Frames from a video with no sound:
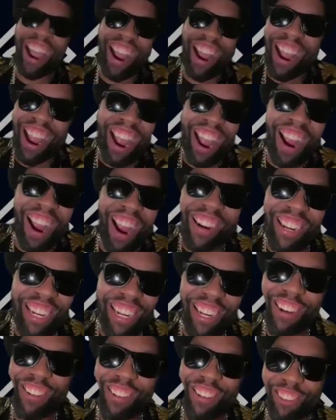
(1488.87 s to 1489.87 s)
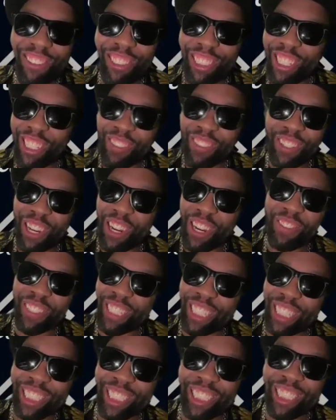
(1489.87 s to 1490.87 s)
I, I already know you still
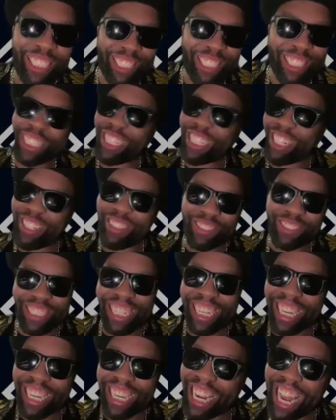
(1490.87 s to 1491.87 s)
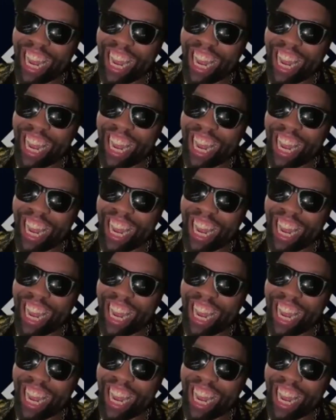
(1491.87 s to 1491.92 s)
competition. You know what I'm saying?